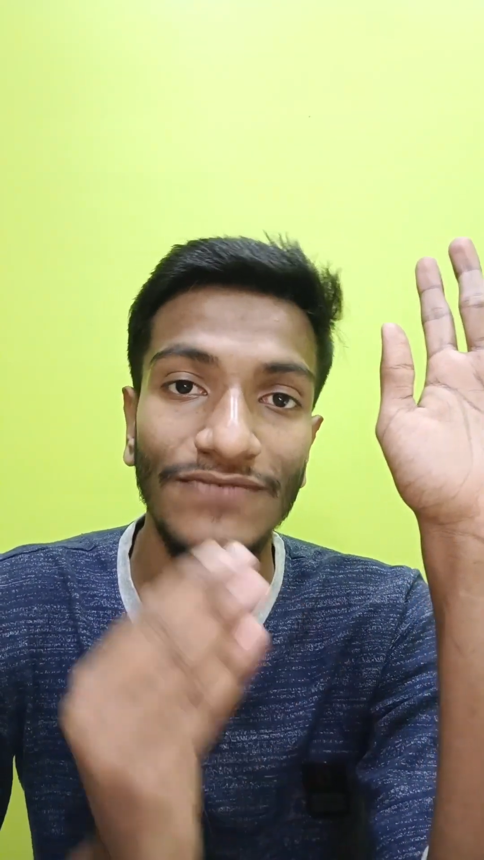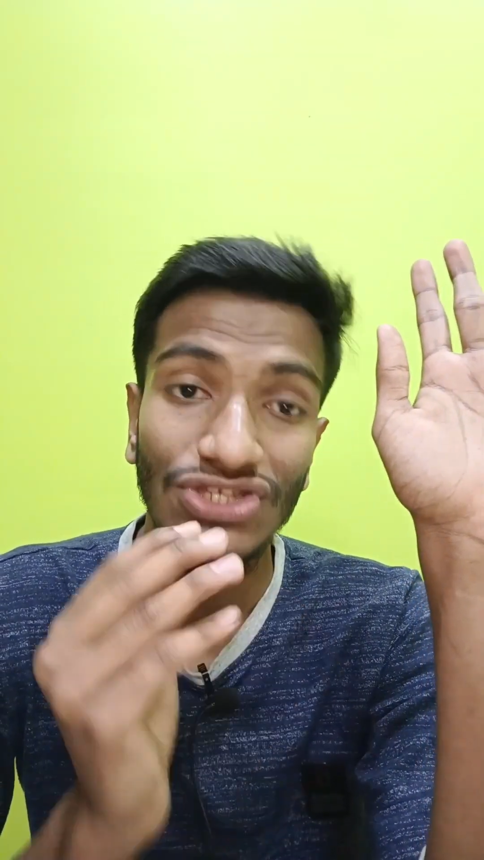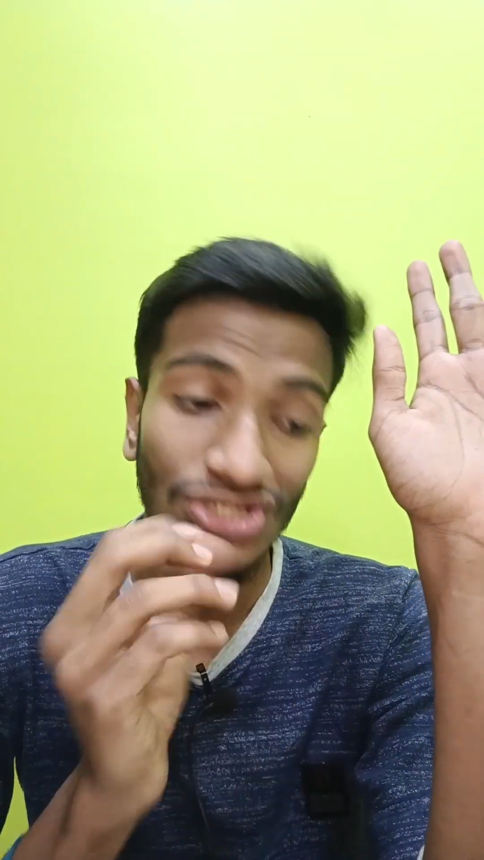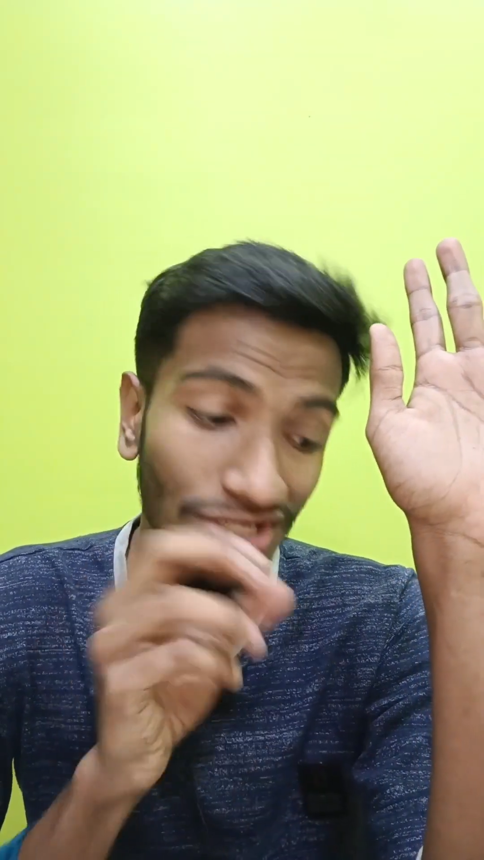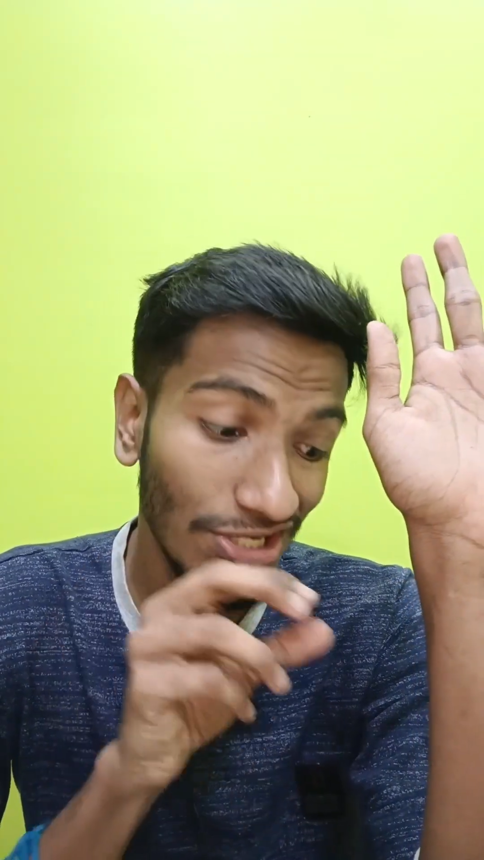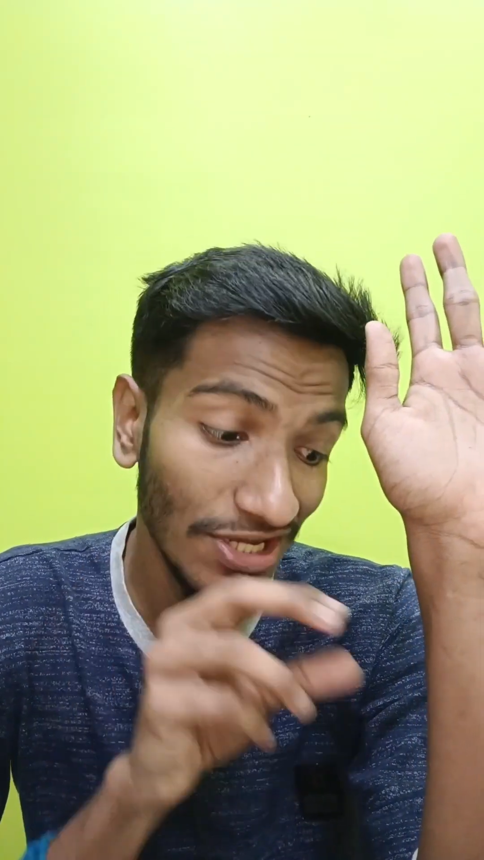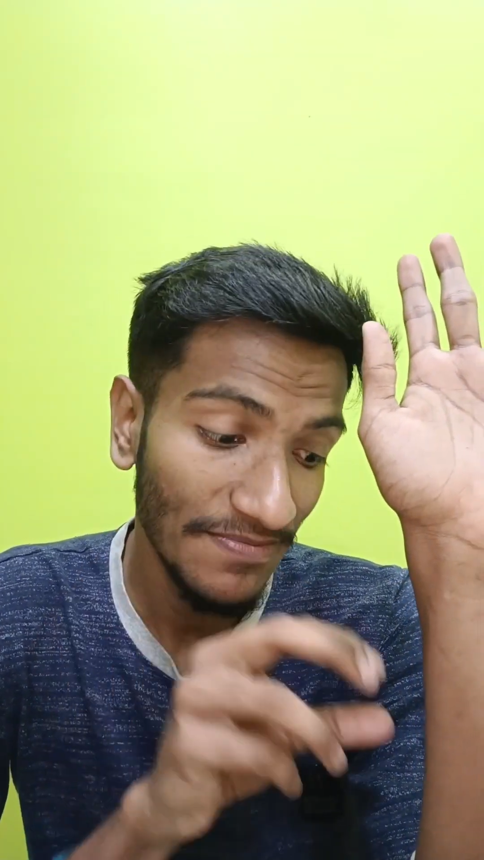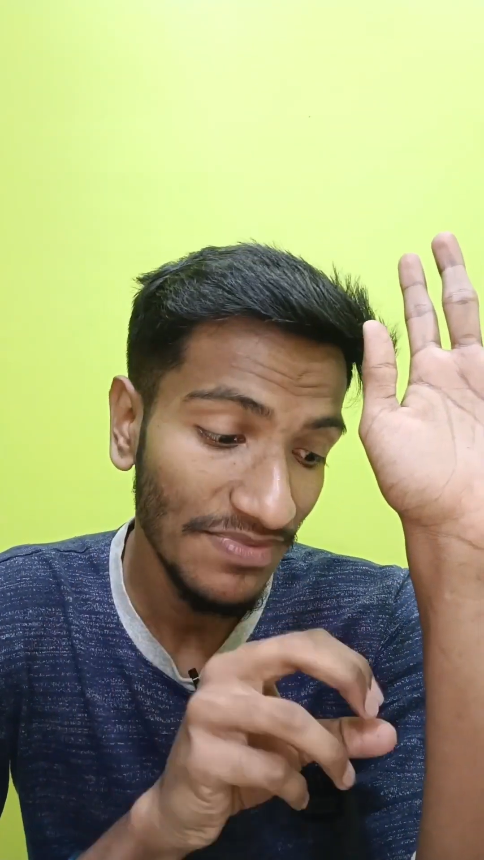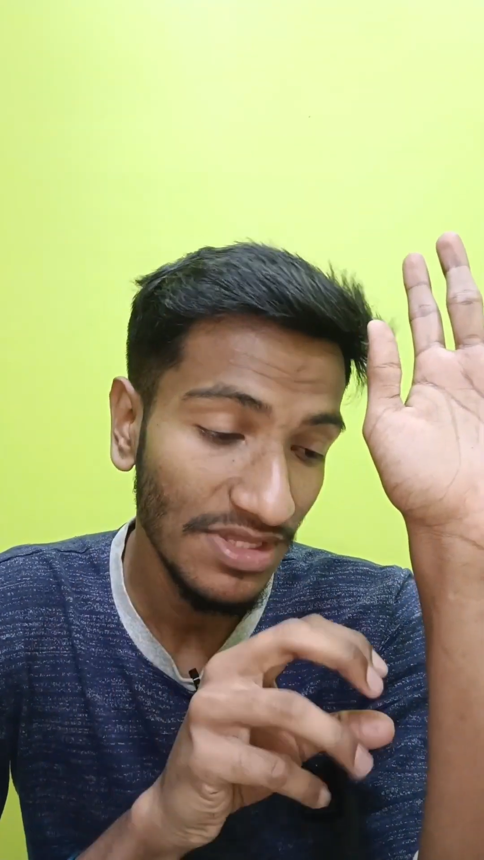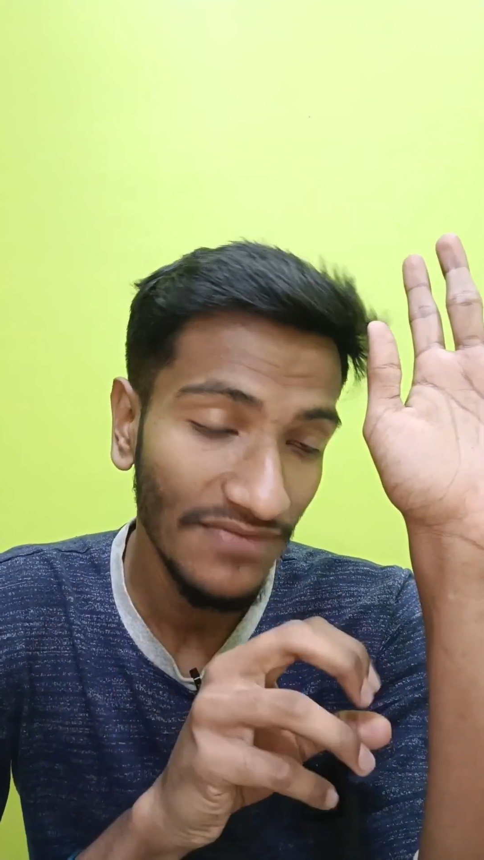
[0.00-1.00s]
which
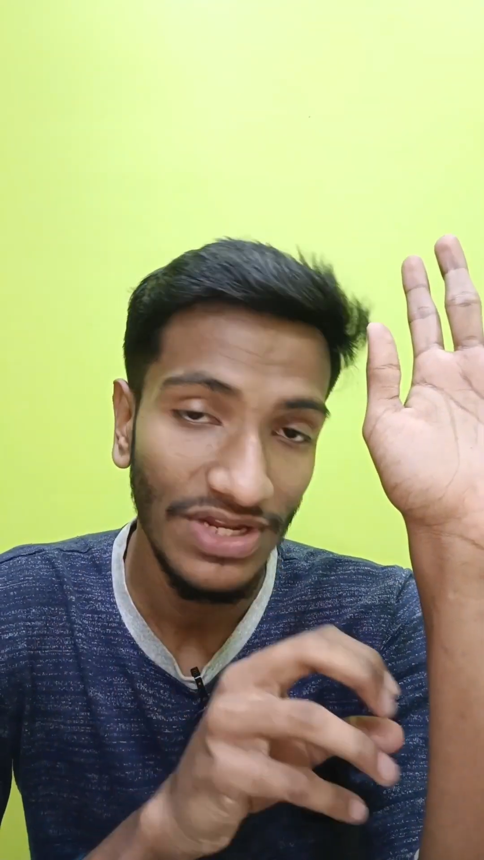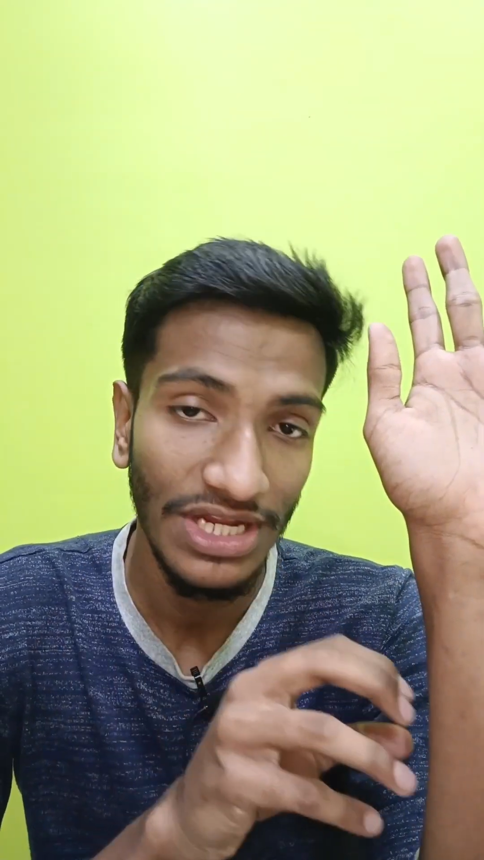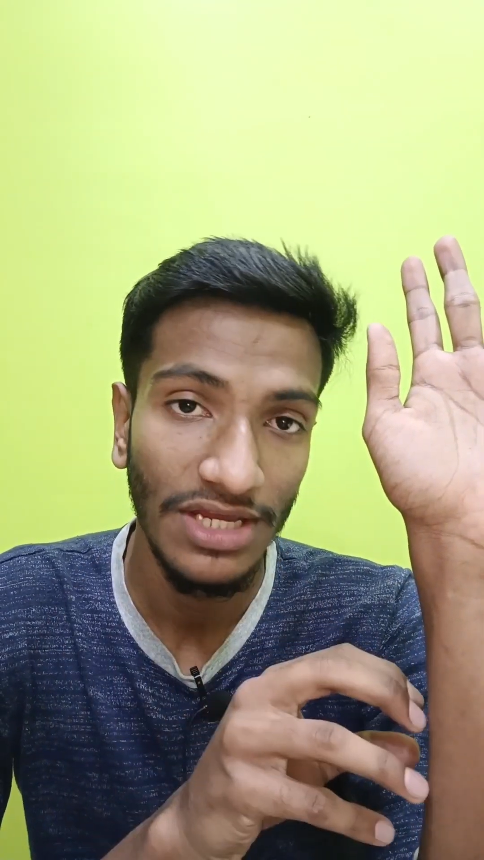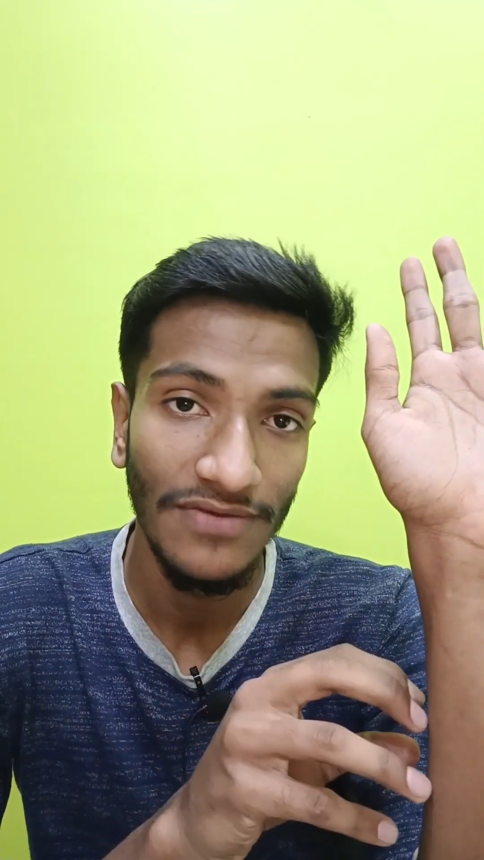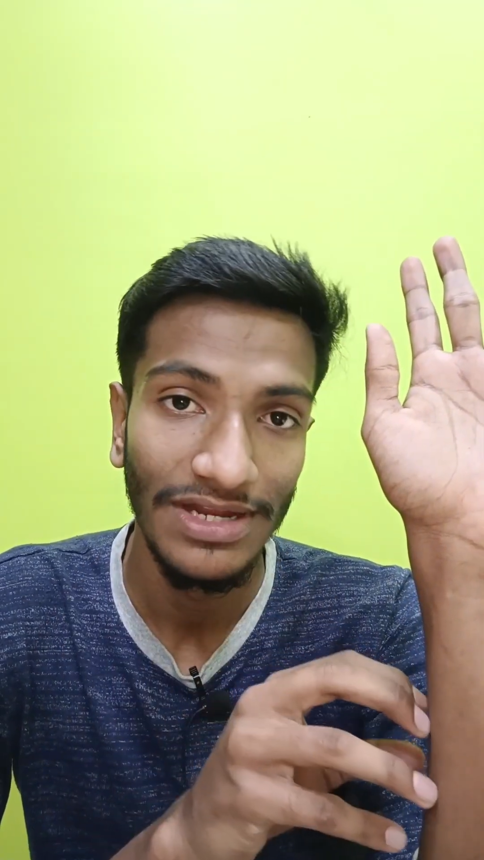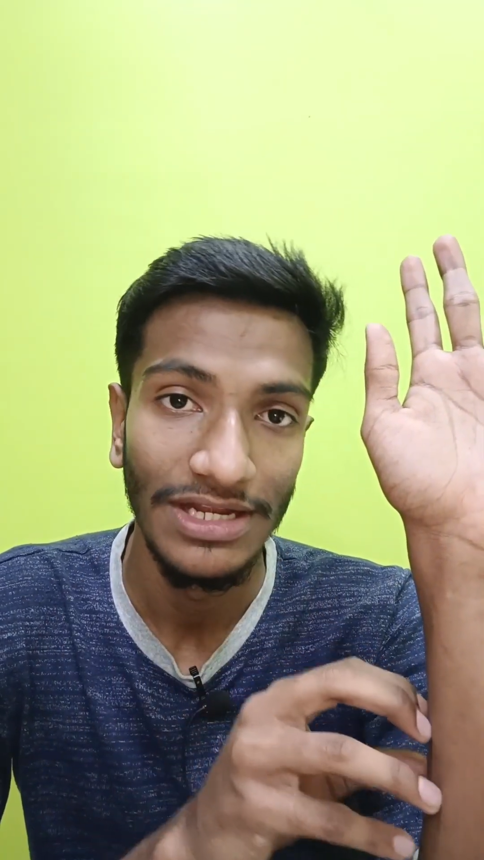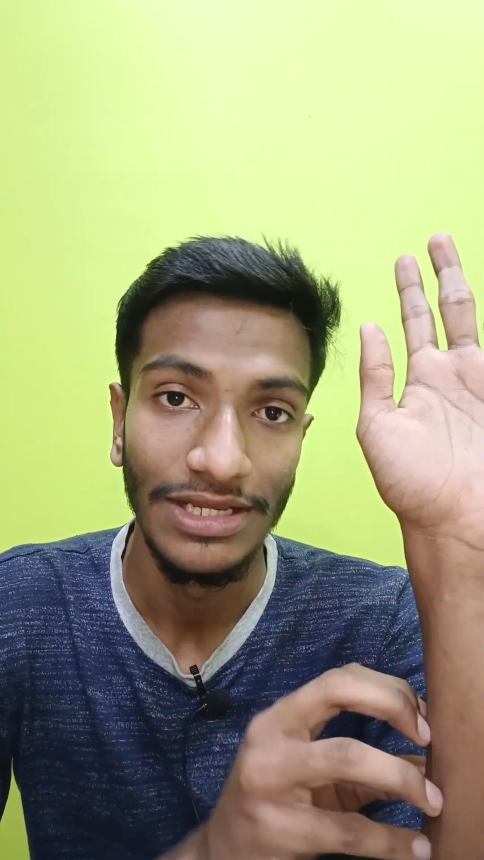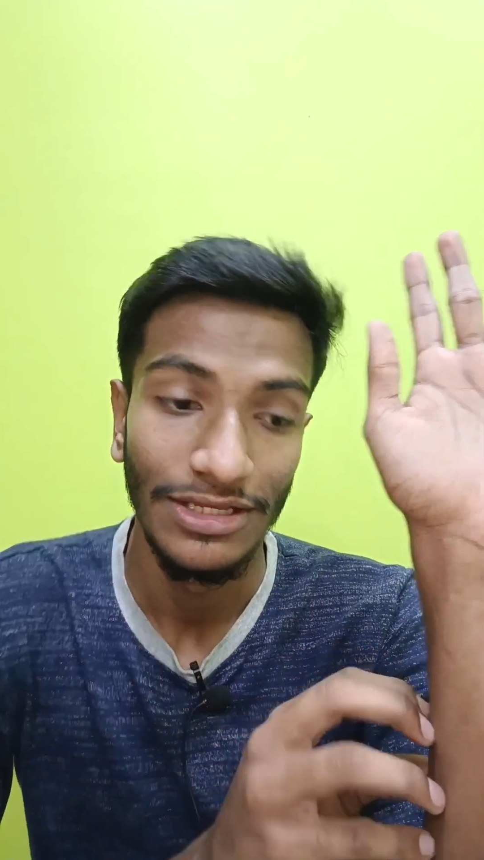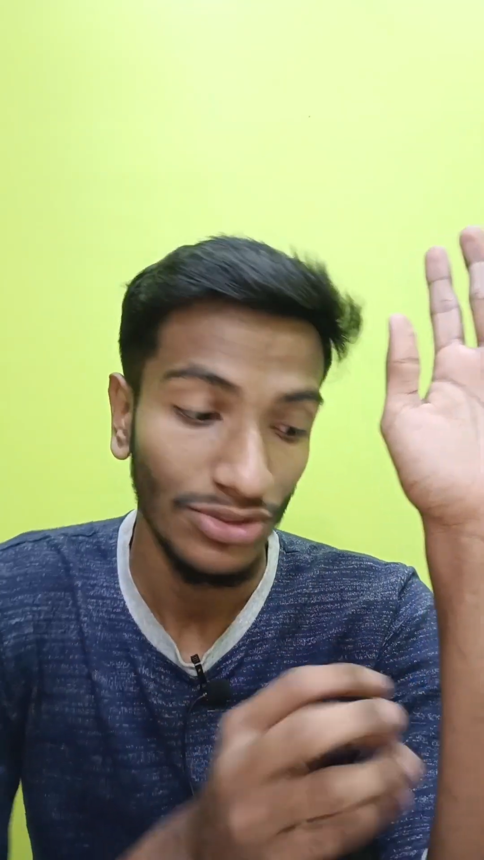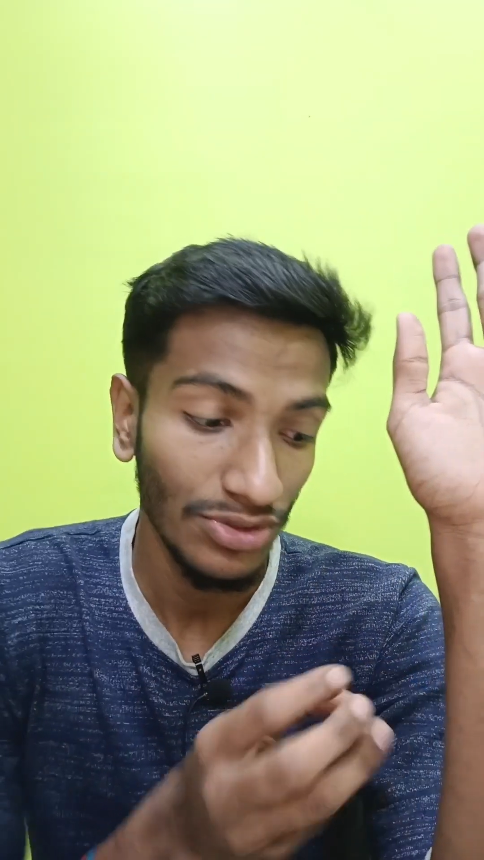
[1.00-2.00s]
numbs the free nerve
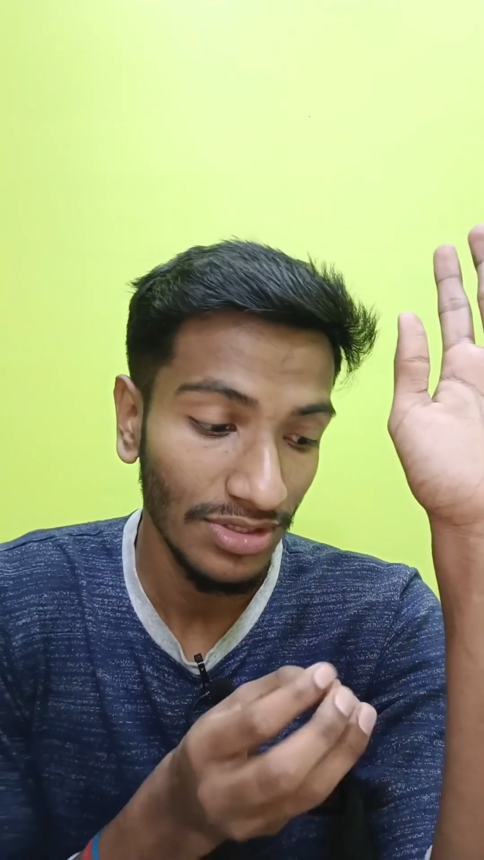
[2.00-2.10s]
ending,